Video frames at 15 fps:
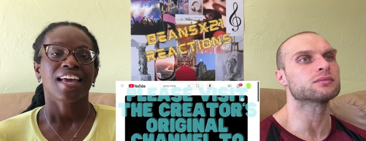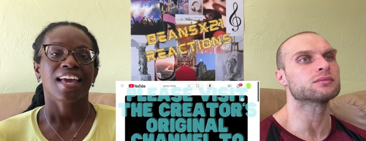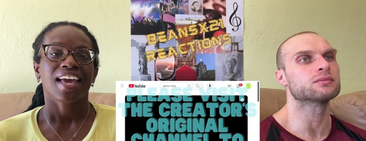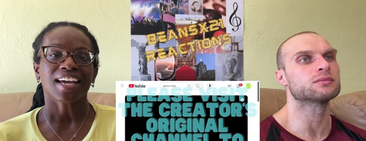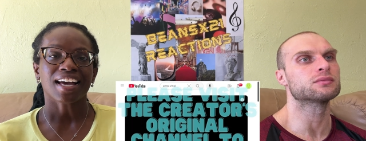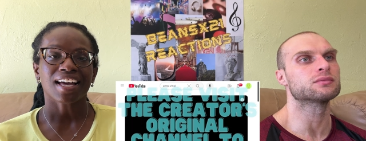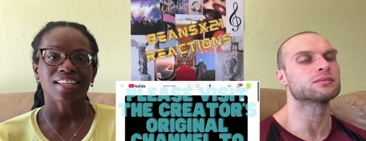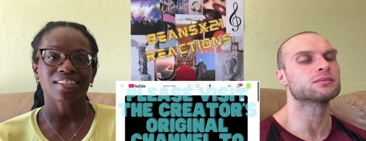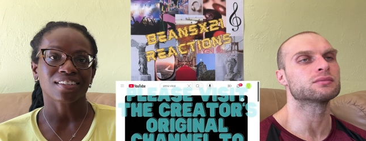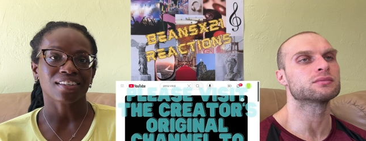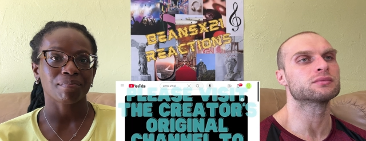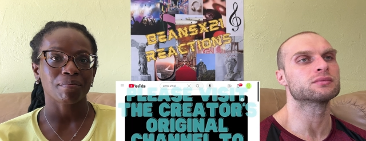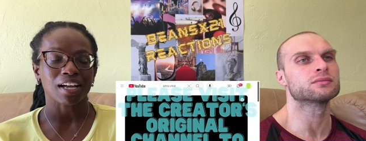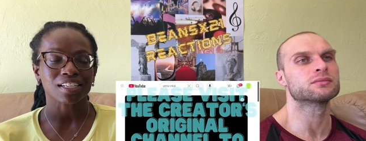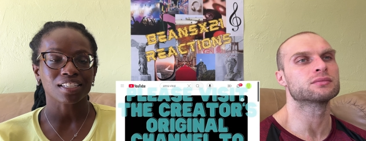Speaker 1: Hey guys,
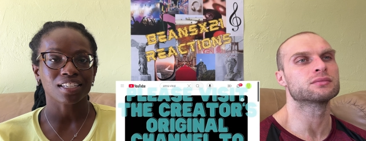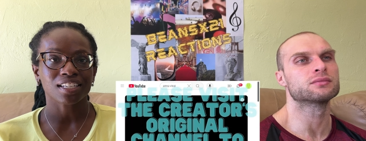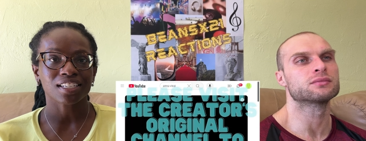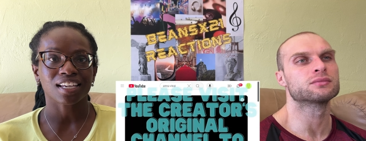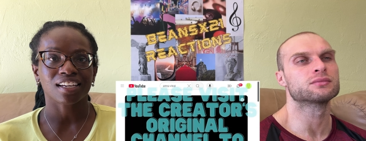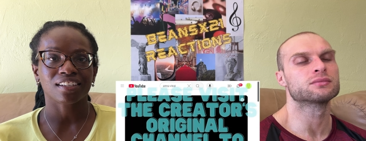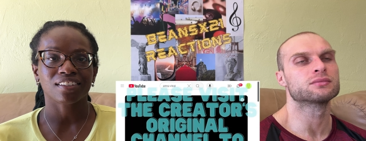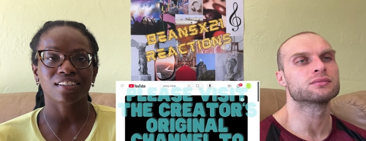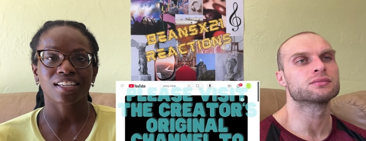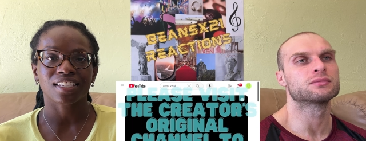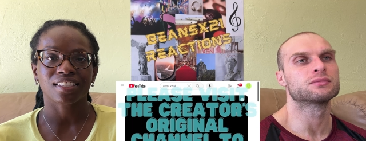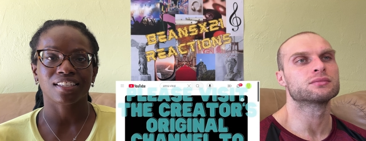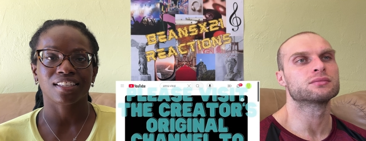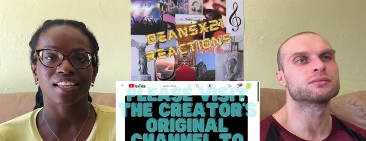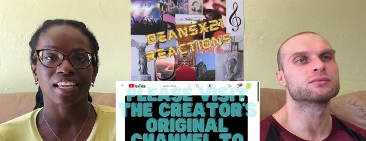welcome back to the channel
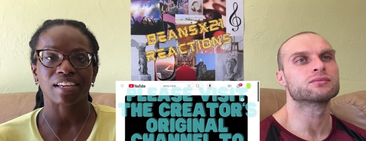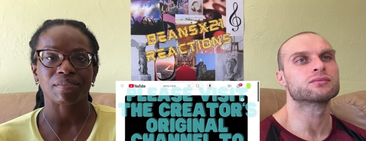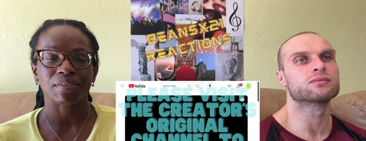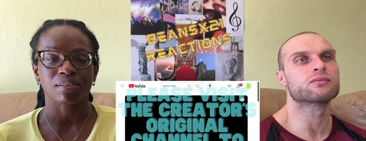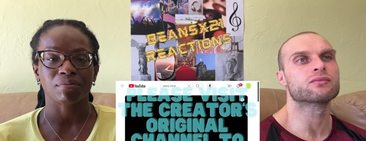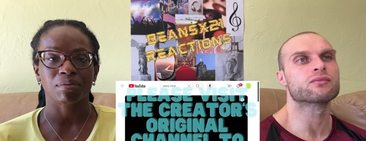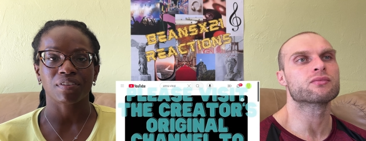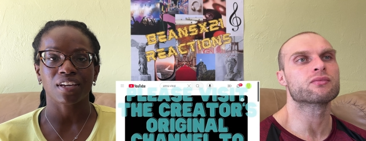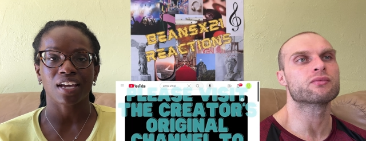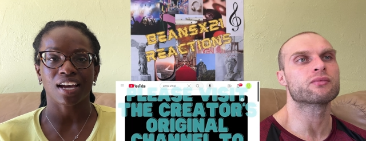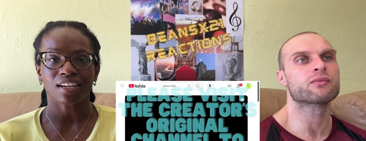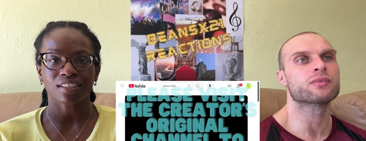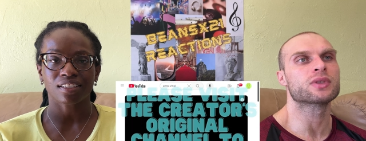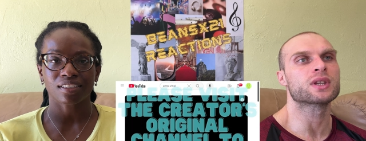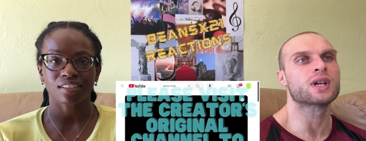and today we're gonna be
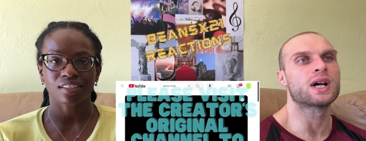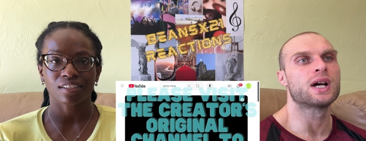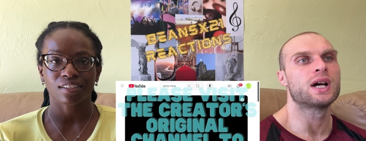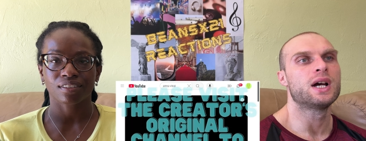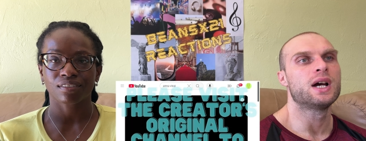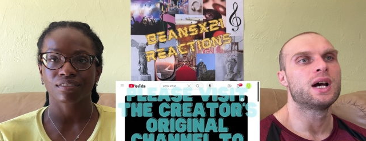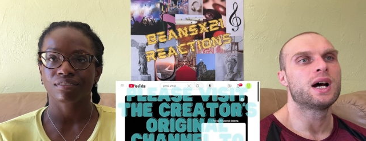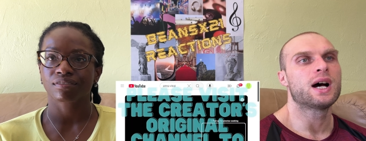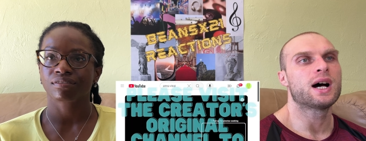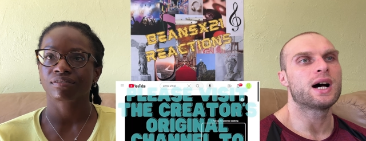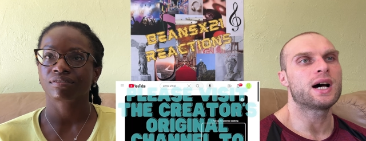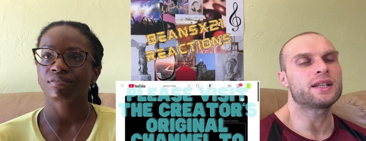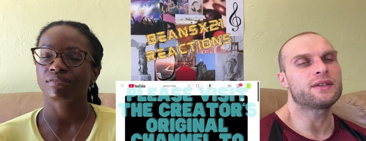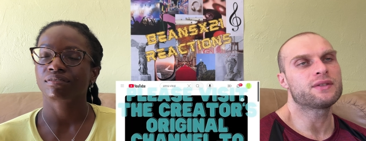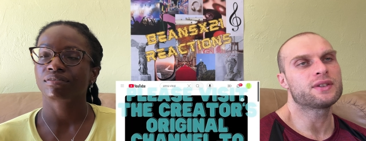reacting to
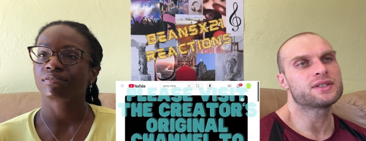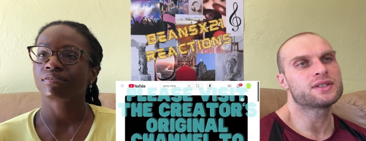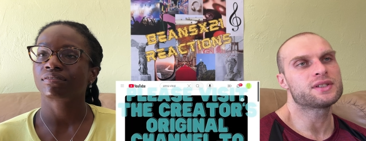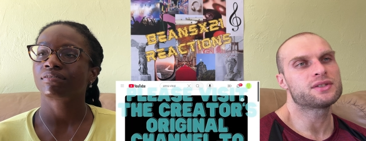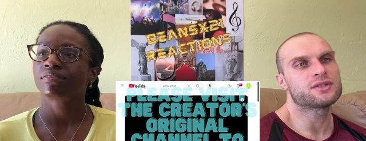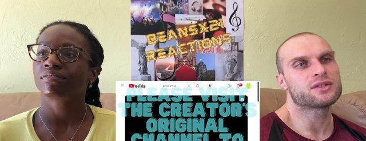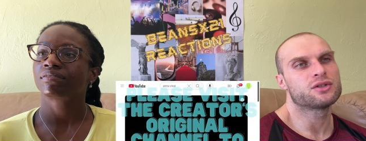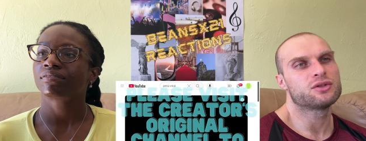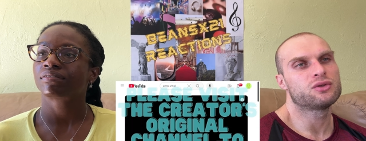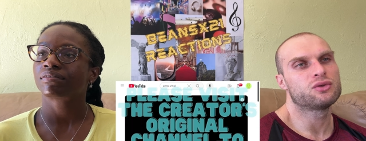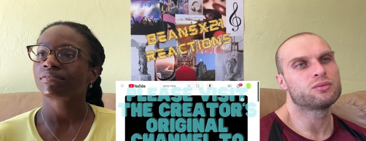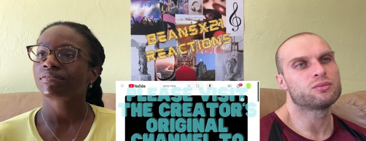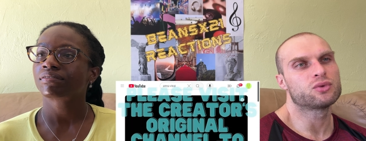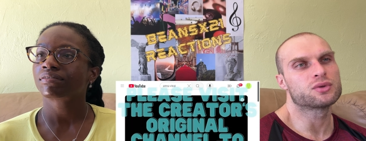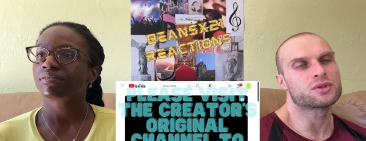
Speaker 2: Anna Vissi's
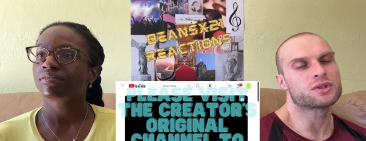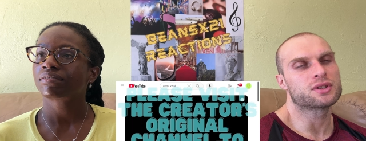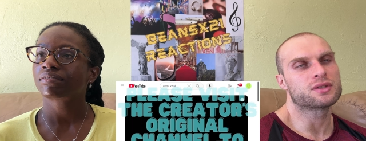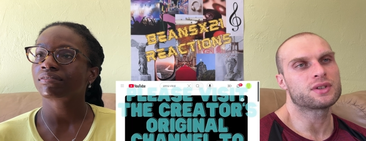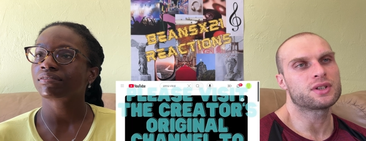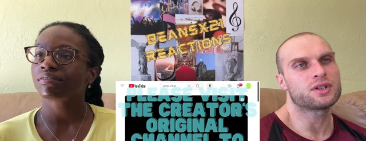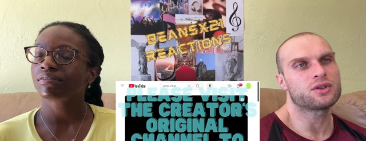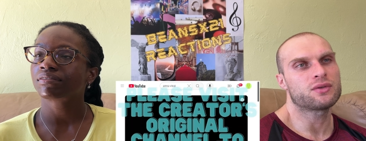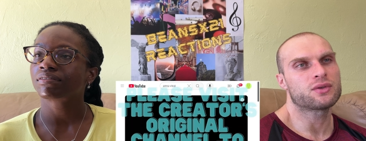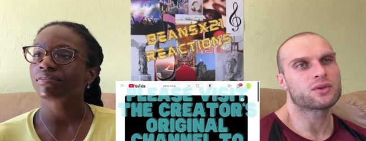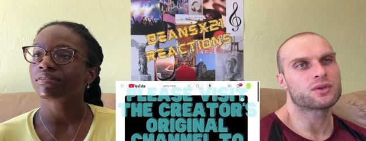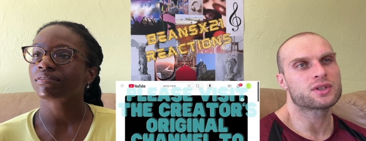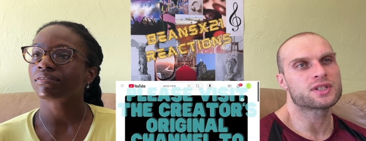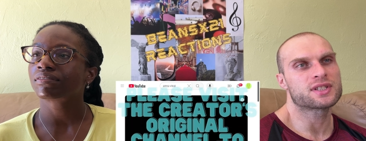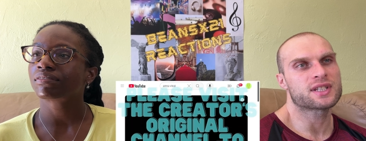new music video
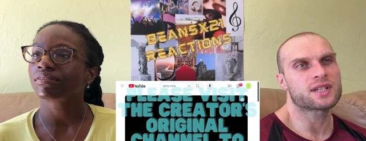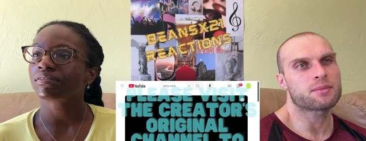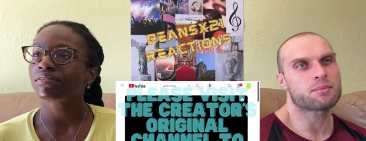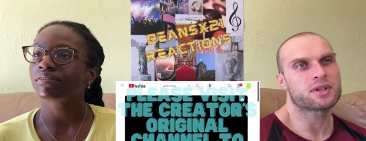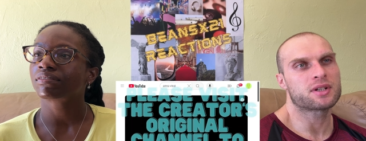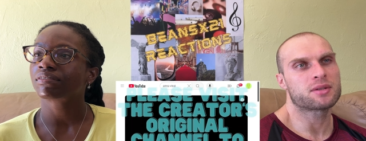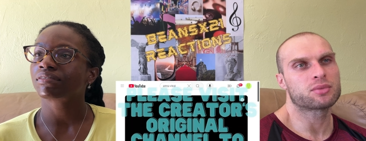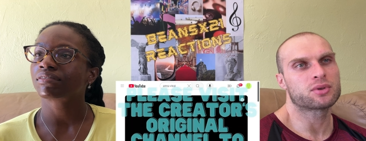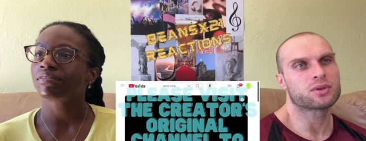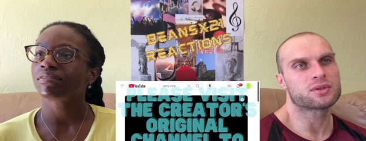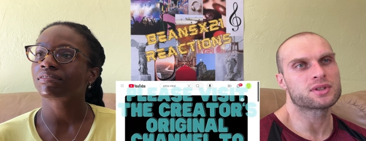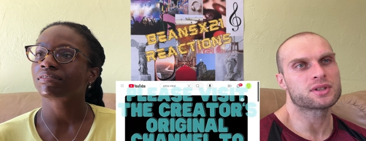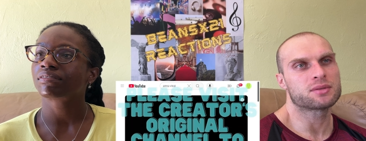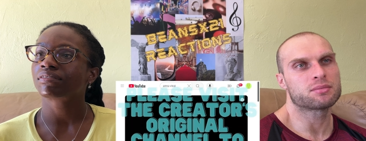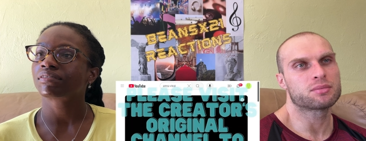for Separator
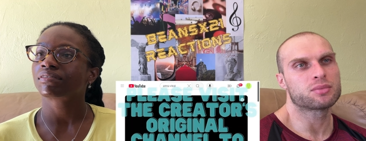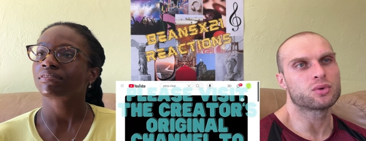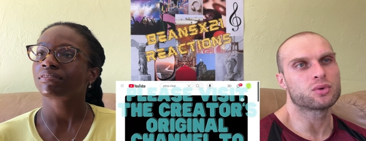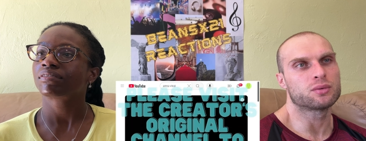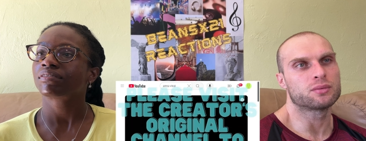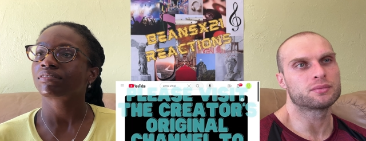Sipu.